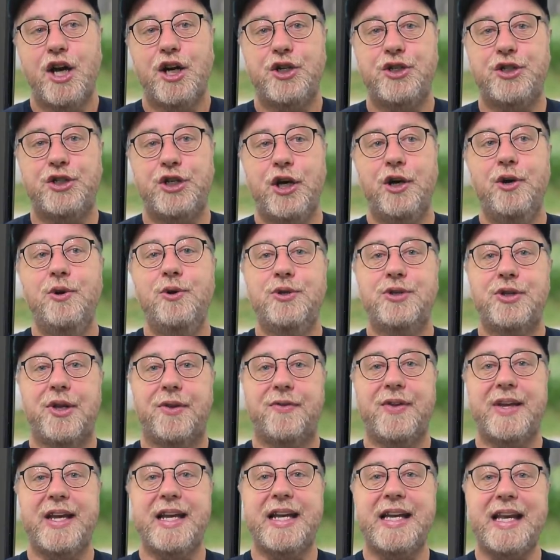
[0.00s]
shows
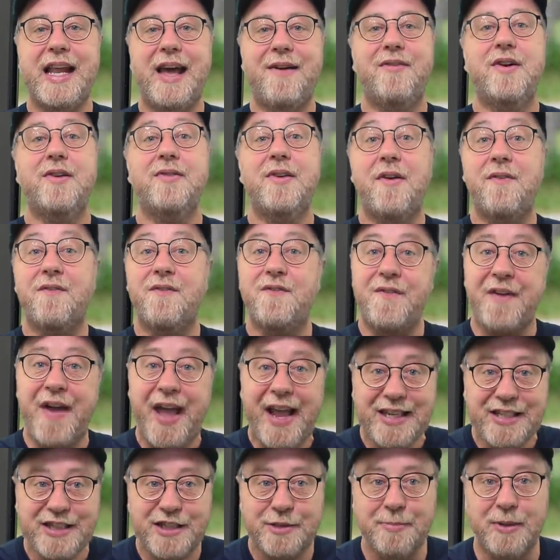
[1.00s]
that the level of
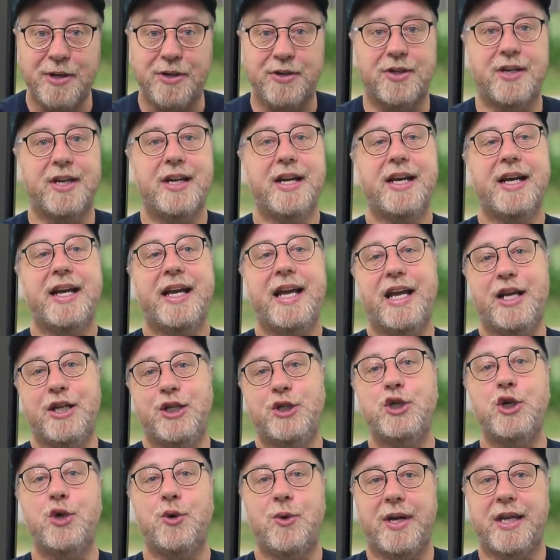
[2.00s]
investment
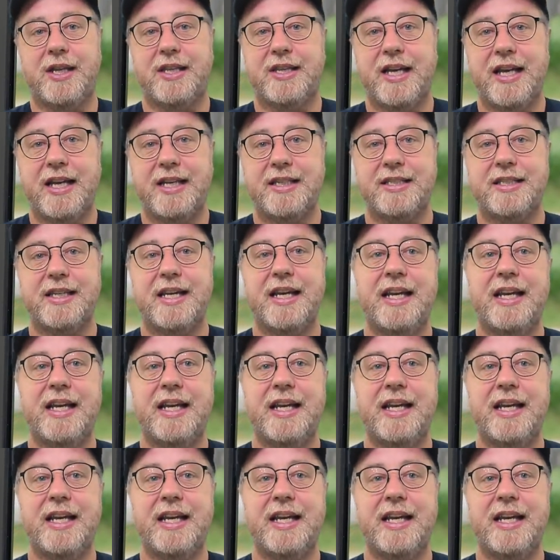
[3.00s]
in doing this